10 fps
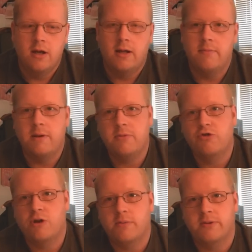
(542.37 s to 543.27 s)
And I remember
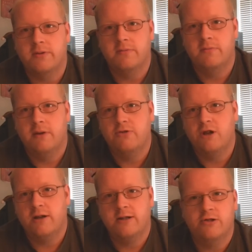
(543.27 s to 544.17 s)
I was
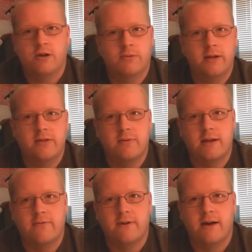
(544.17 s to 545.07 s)
talking to
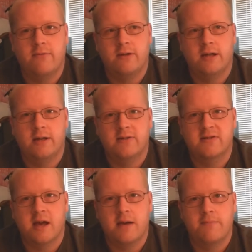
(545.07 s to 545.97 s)
Trouble8385 one night on
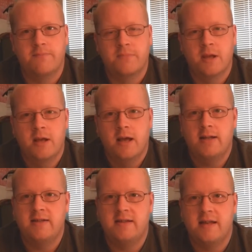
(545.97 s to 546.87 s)
Skype,
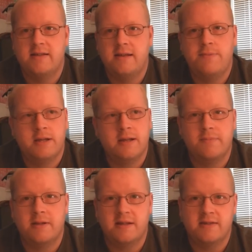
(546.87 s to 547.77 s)
and he says he picked
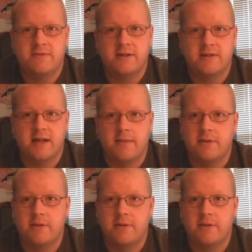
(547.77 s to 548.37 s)
up the disc for this game.